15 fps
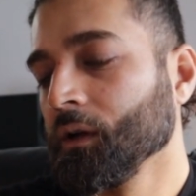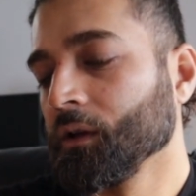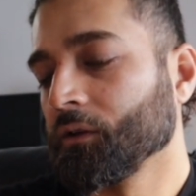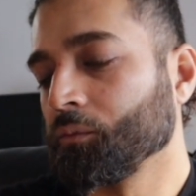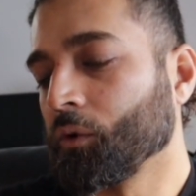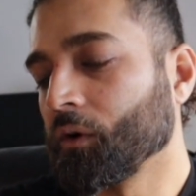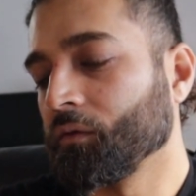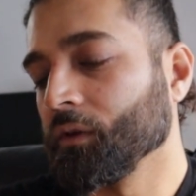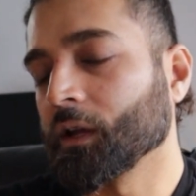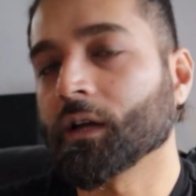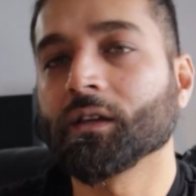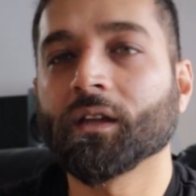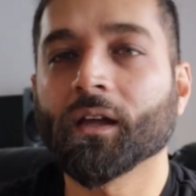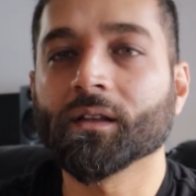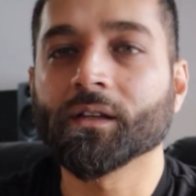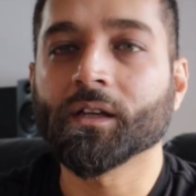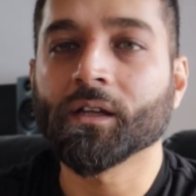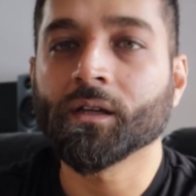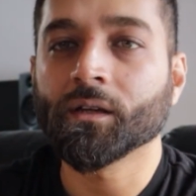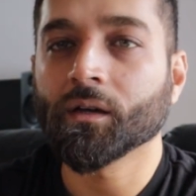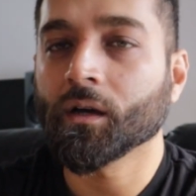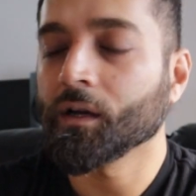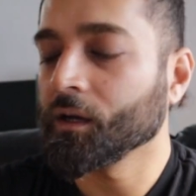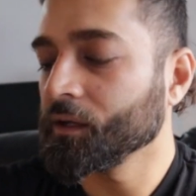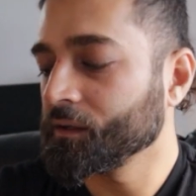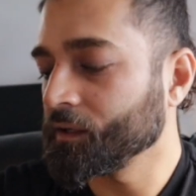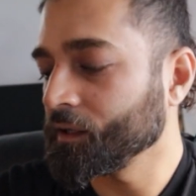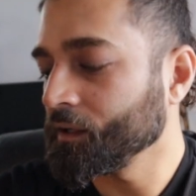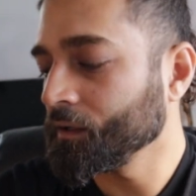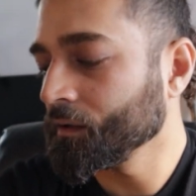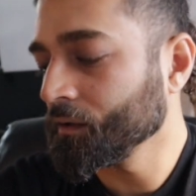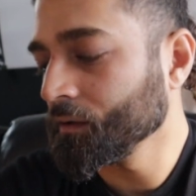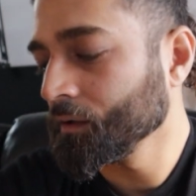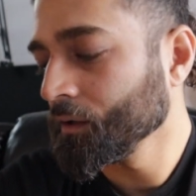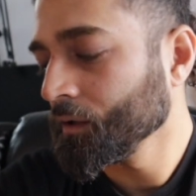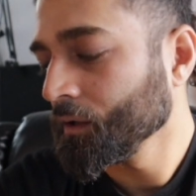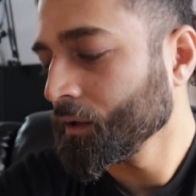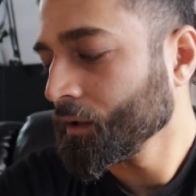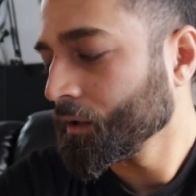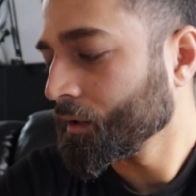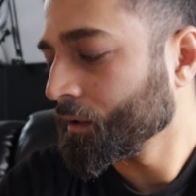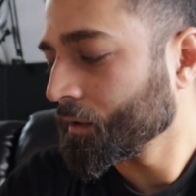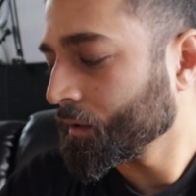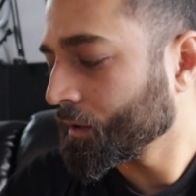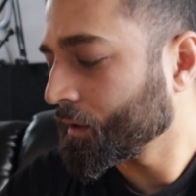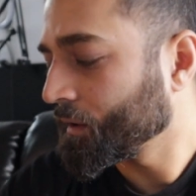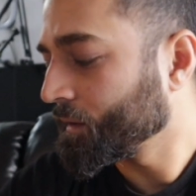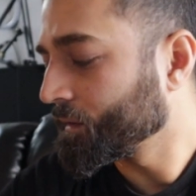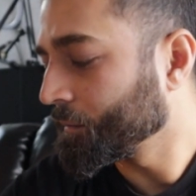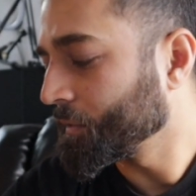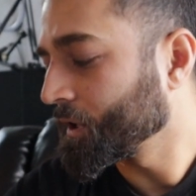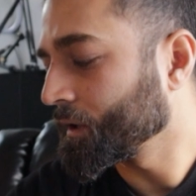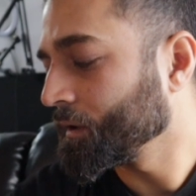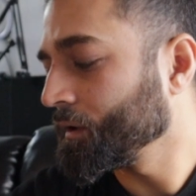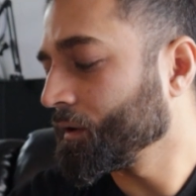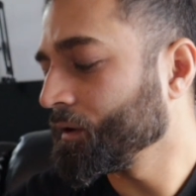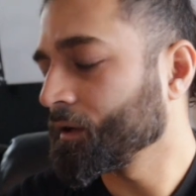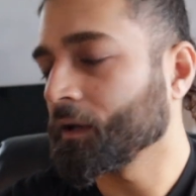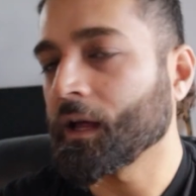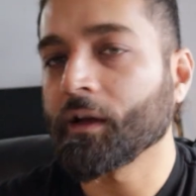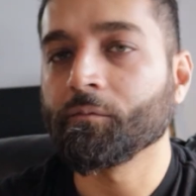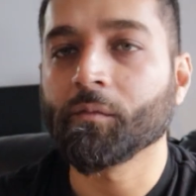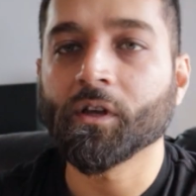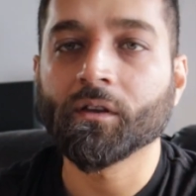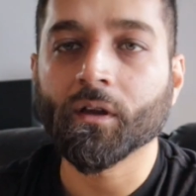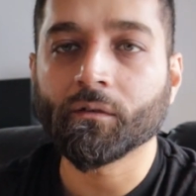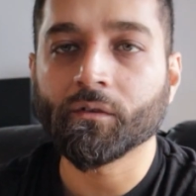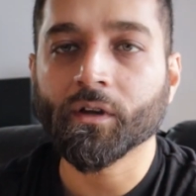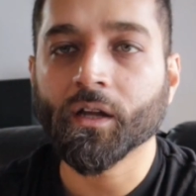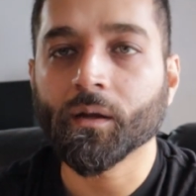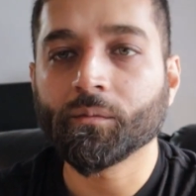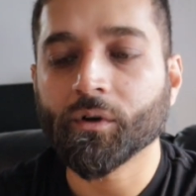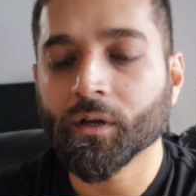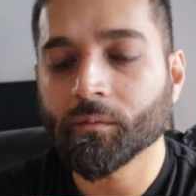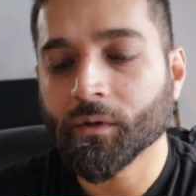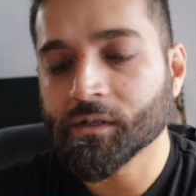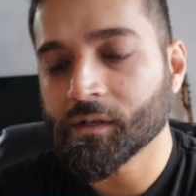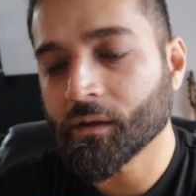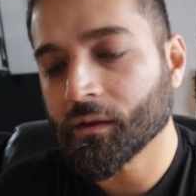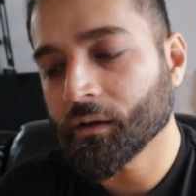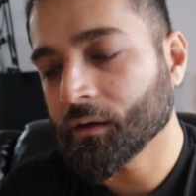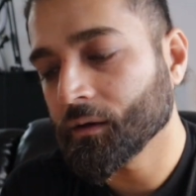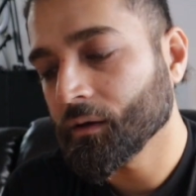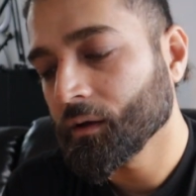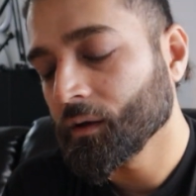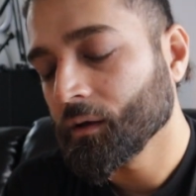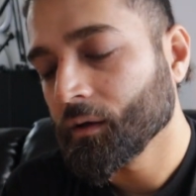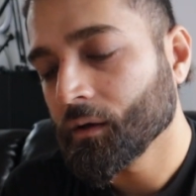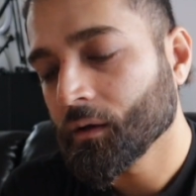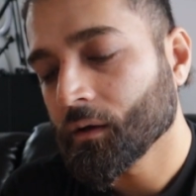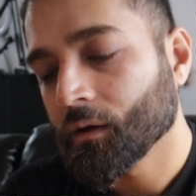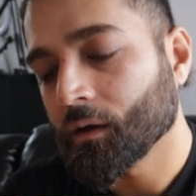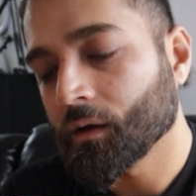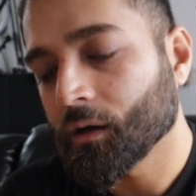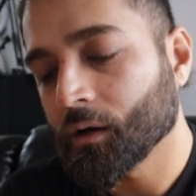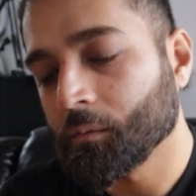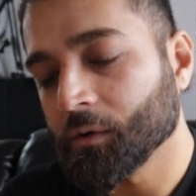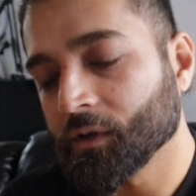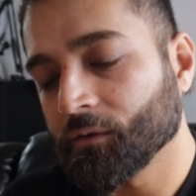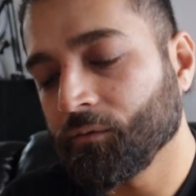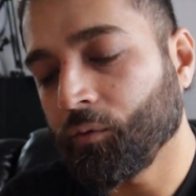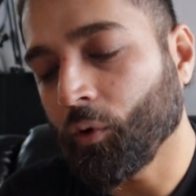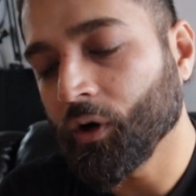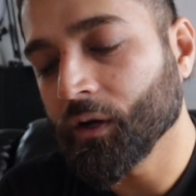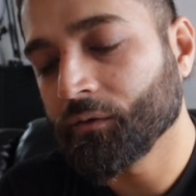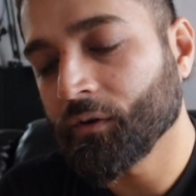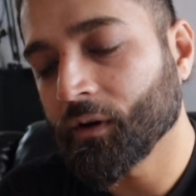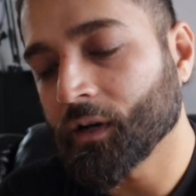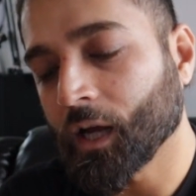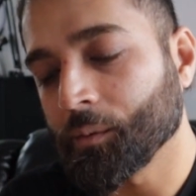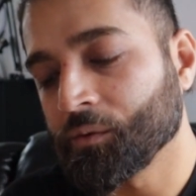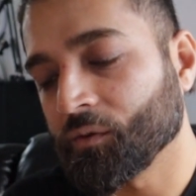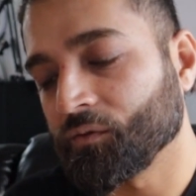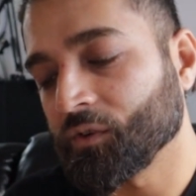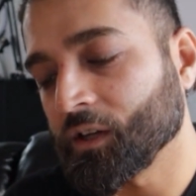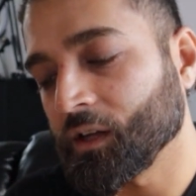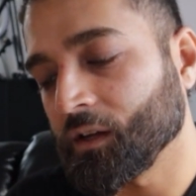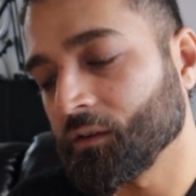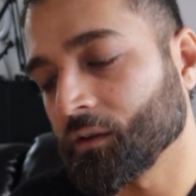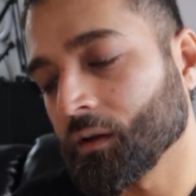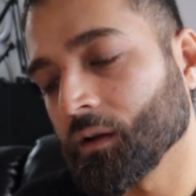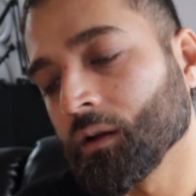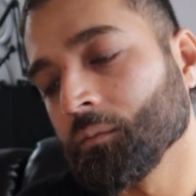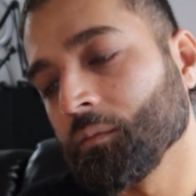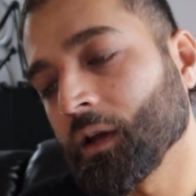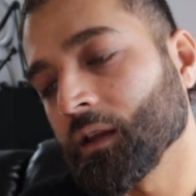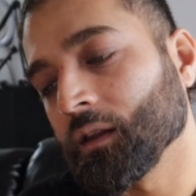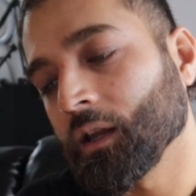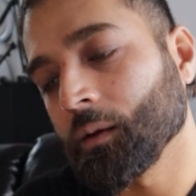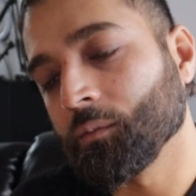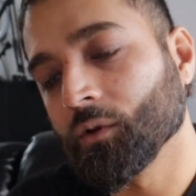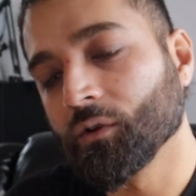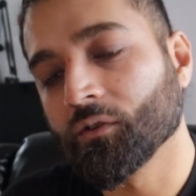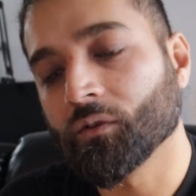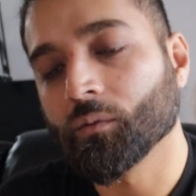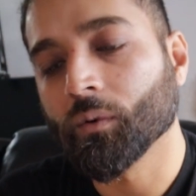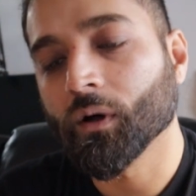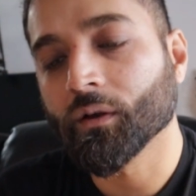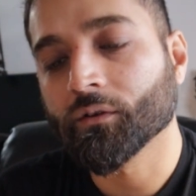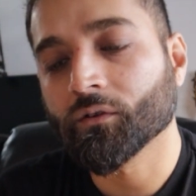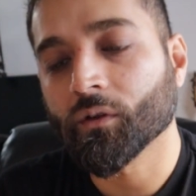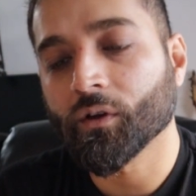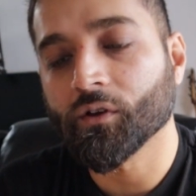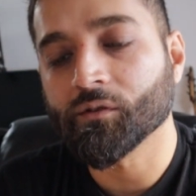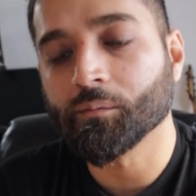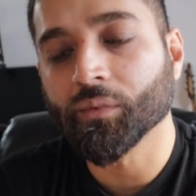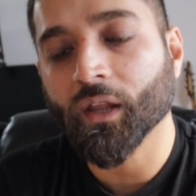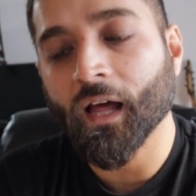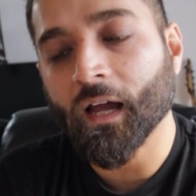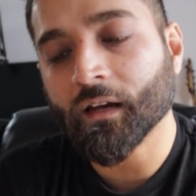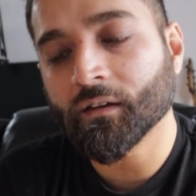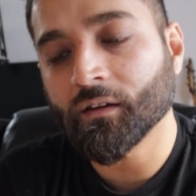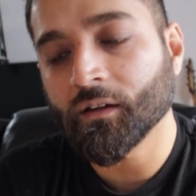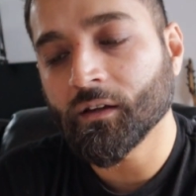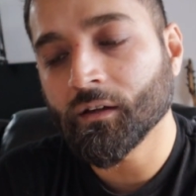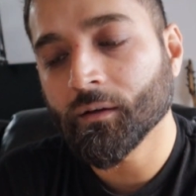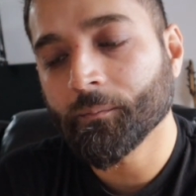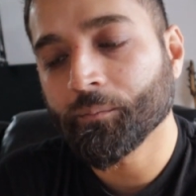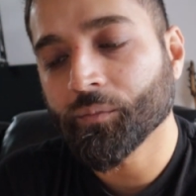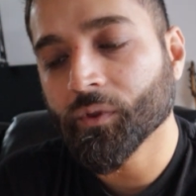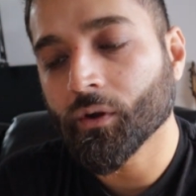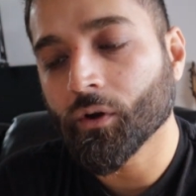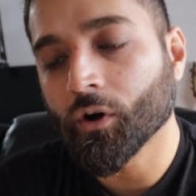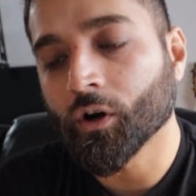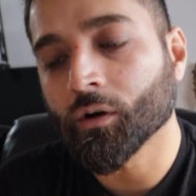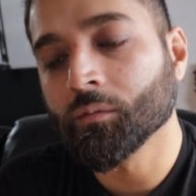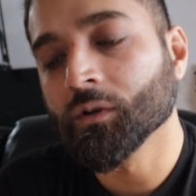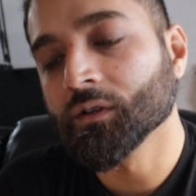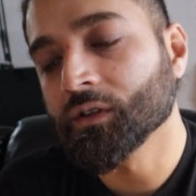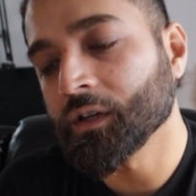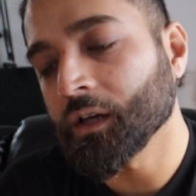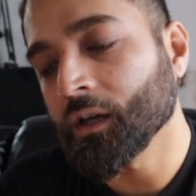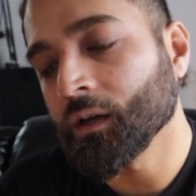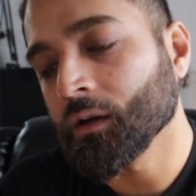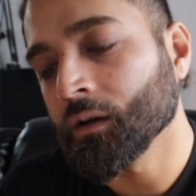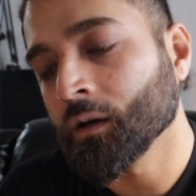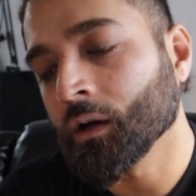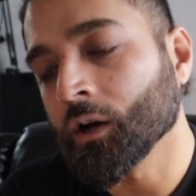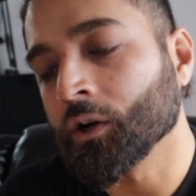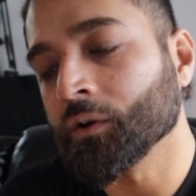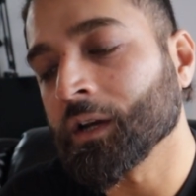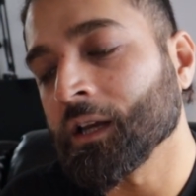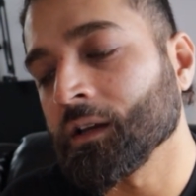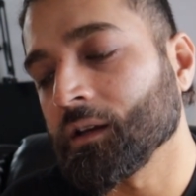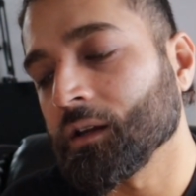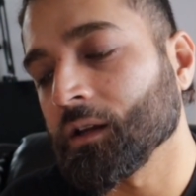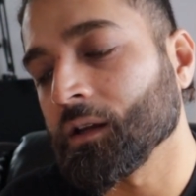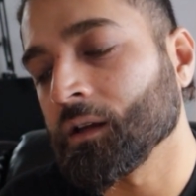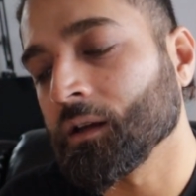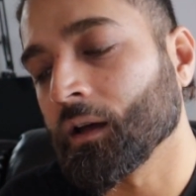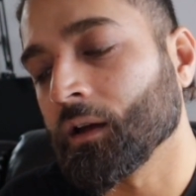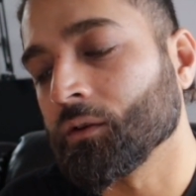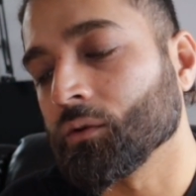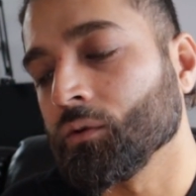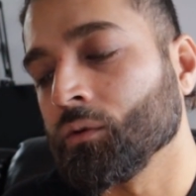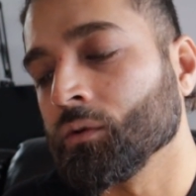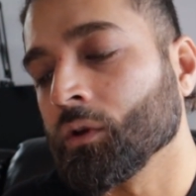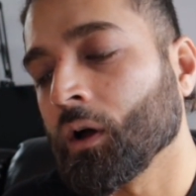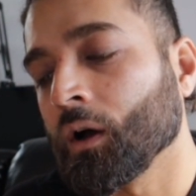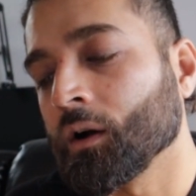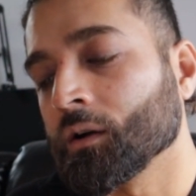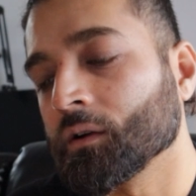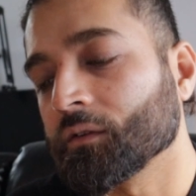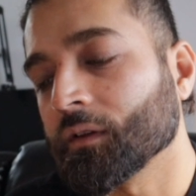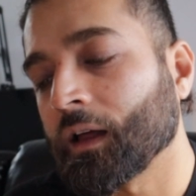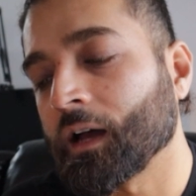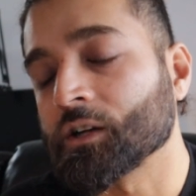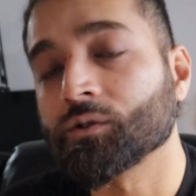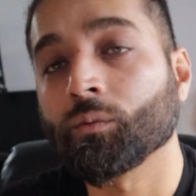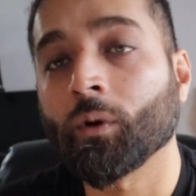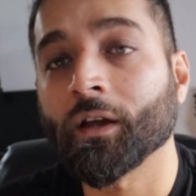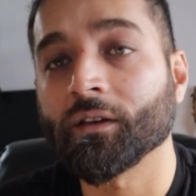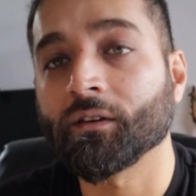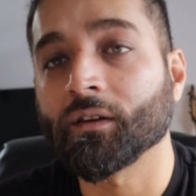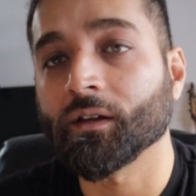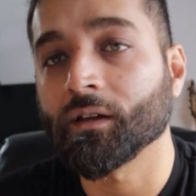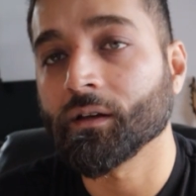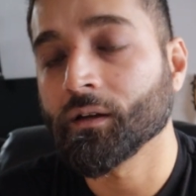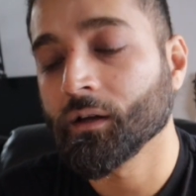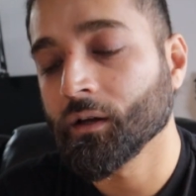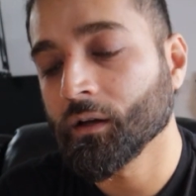It's more of like a daily tea. Something, you can have mint every day pretty much, I think. But the 4 different types of teas, I'll name those as well. So there's black tea, herbal tea, green tea, and oolong/white tea.